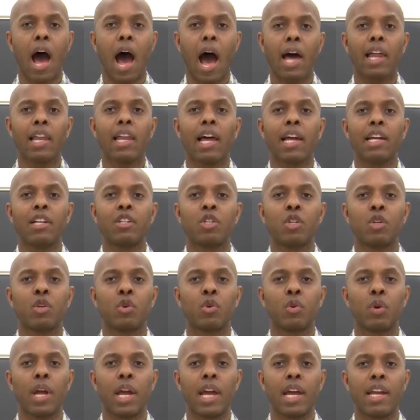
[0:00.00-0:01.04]
I like to
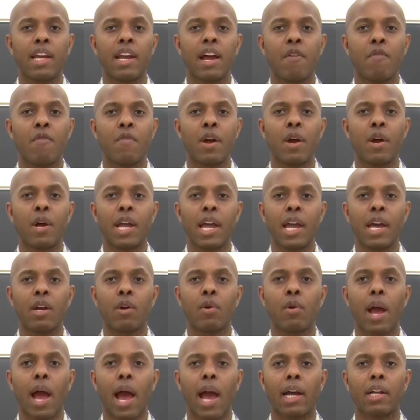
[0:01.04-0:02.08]
create a very
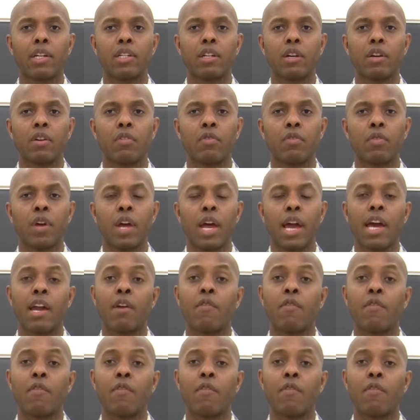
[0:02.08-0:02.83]
interactive